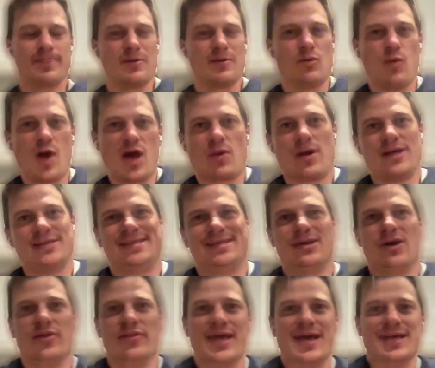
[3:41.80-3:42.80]
where do I
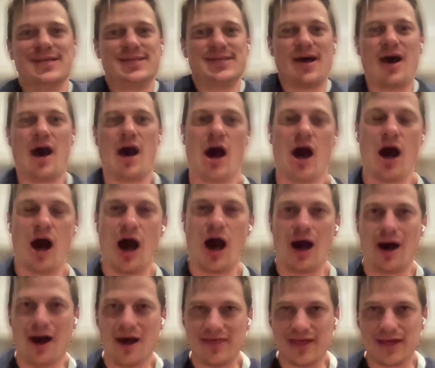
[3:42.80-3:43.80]
sit on this?
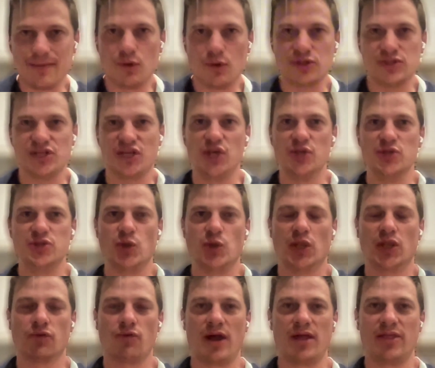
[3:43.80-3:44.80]
I think Montague's
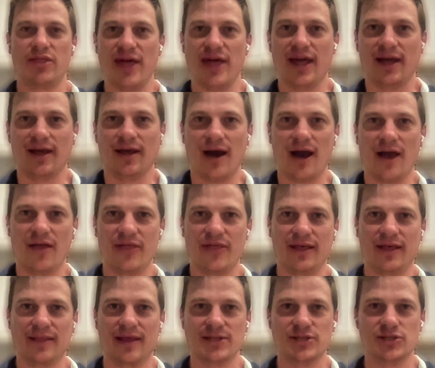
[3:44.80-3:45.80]
doing the right thing. I
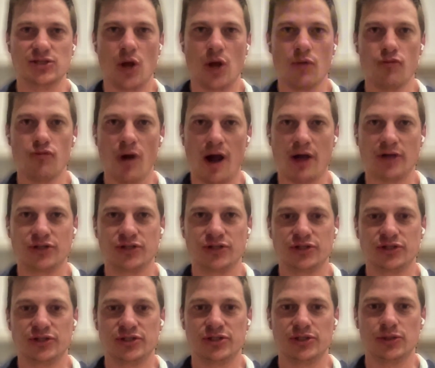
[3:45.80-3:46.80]
think there's no
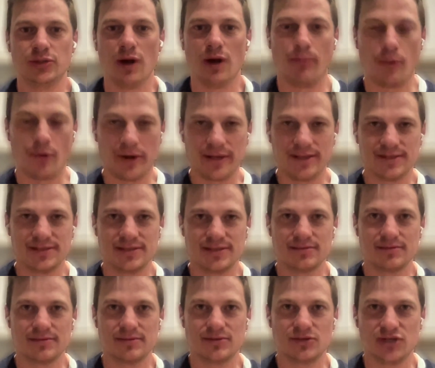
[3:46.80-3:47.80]
rush to appoint
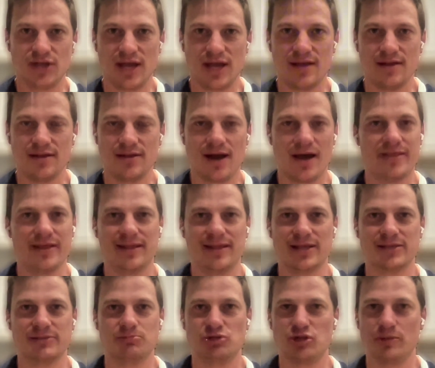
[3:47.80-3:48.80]
Sheehan. I think
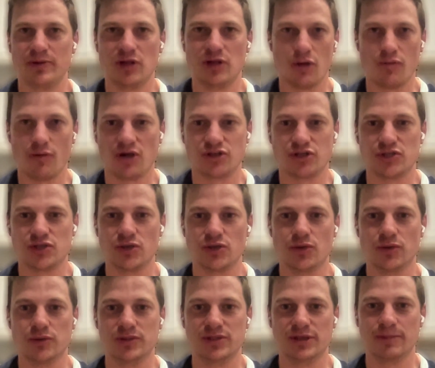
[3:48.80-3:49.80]
there should be no rush at
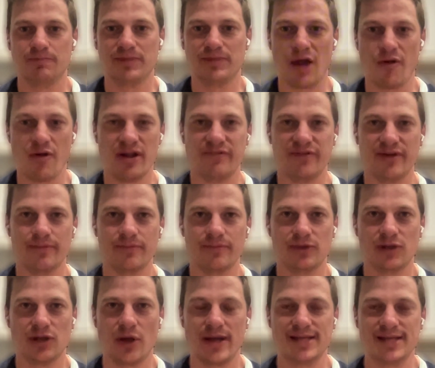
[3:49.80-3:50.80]
all to get rid of him.
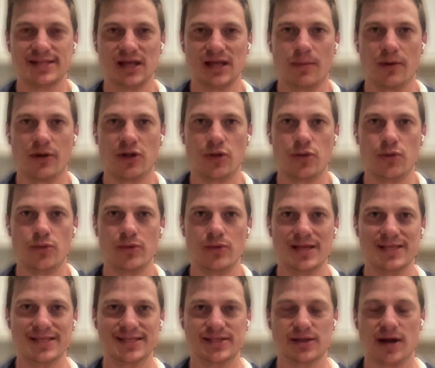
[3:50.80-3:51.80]
He's someone who
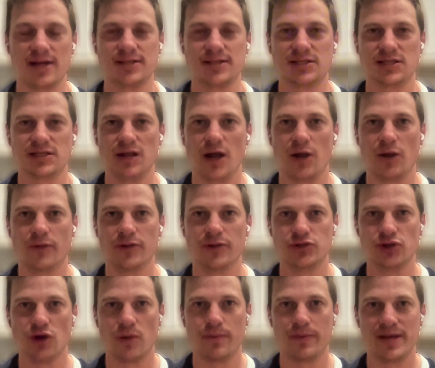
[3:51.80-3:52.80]
is entitled to learn on the
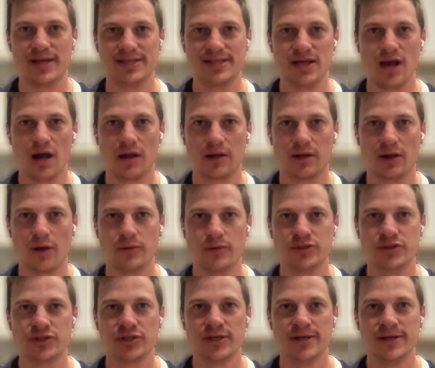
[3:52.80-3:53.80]
job. He's a young
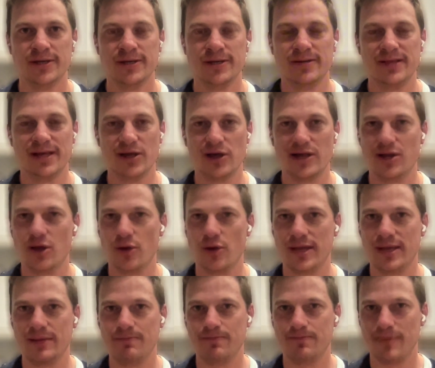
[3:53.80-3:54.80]
coach and
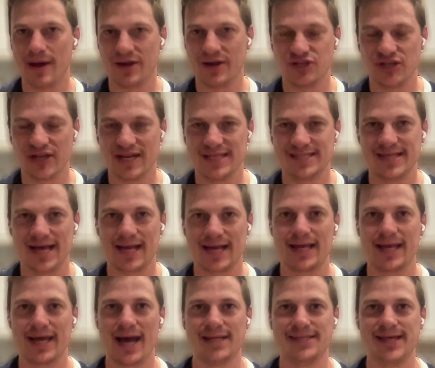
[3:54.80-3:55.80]
only managing in his
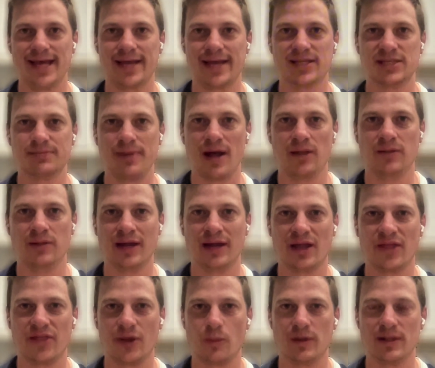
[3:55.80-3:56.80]
second caretaker spell. And
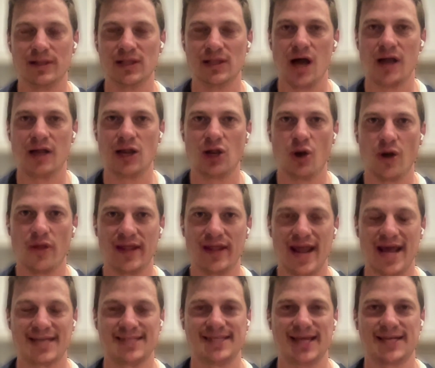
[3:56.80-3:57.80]
I think we'll learn a lot in the
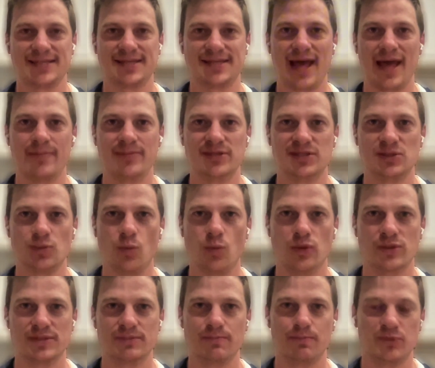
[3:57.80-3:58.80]
next 6 games
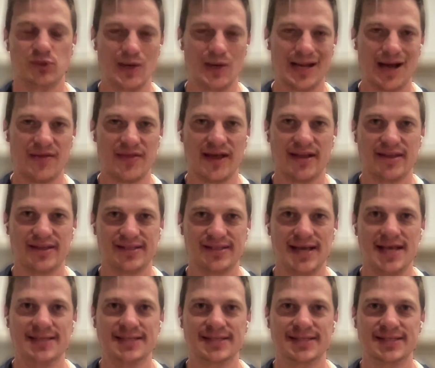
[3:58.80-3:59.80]
between now and the end of the
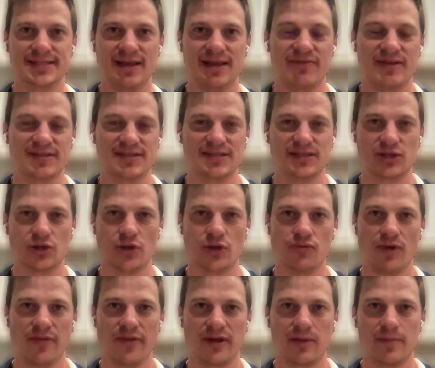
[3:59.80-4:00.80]
season to see if this is a good
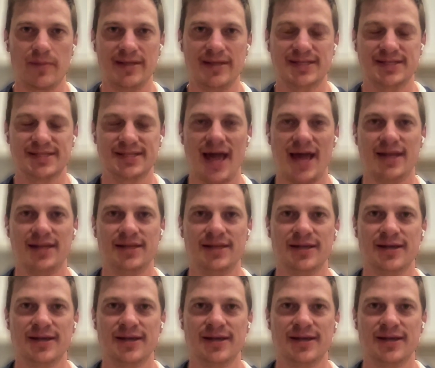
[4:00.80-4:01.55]
run that can be sustained,